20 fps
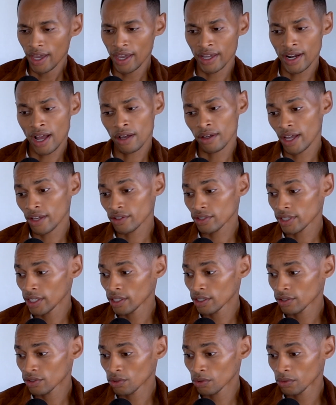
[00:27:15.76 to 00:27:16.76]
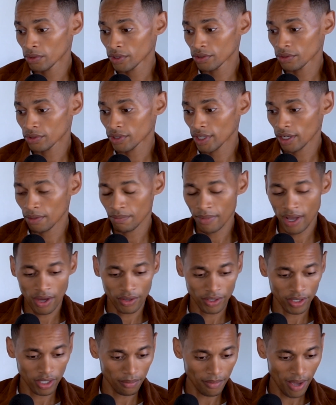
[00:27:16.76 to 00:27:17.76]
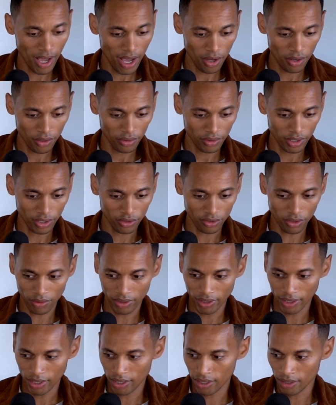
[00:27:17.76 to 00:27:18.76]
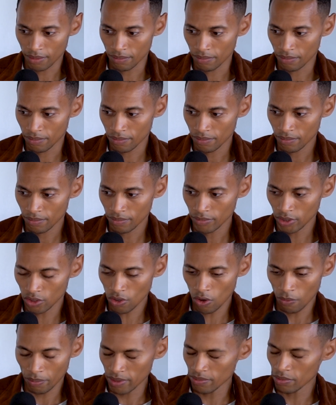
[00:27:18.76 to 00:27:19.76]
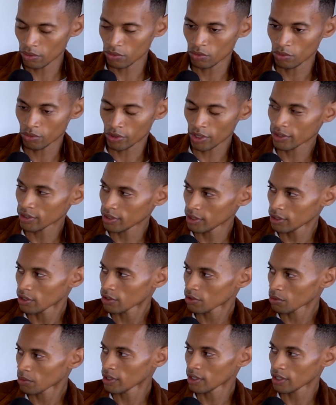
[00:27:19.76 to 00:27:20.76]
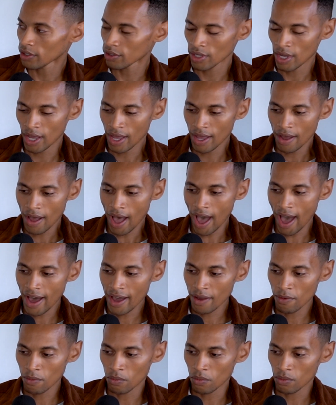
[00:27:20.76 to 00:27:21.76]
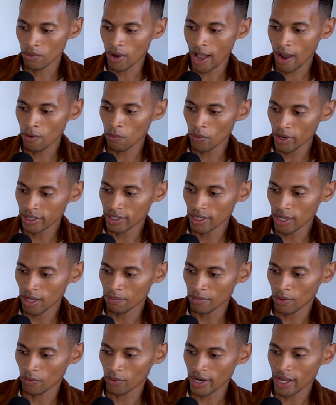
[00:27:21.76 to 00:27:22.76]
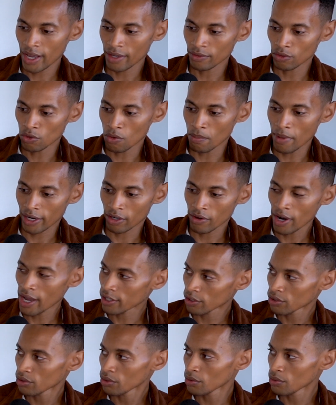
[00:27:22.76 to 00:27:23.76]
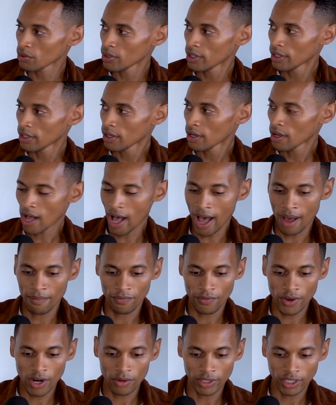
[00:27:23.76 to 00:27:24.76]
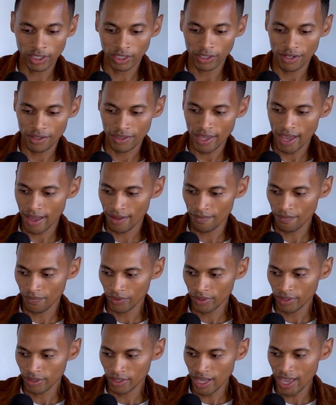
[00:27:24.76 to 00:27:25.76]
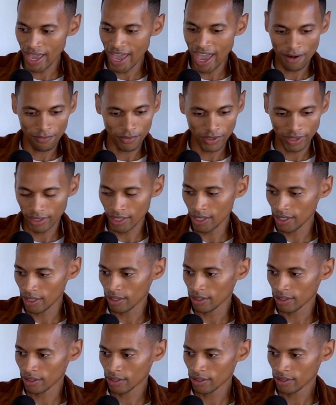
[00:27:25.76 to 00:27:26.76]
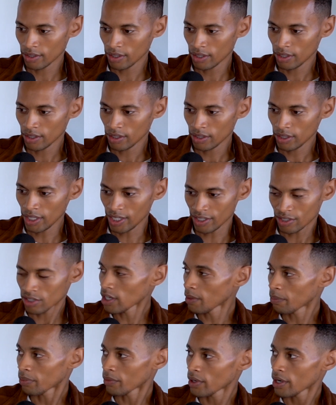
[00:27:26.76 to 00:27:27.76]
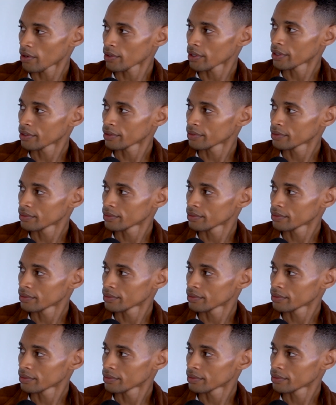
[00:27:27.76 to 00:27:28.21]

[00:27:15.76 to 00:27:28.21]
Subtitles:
And I'll say this too, what you're saying about how there's only people do 13 years, 20 years. I wake up, and when I do my gratitude, I'm very clear that everything is temporary.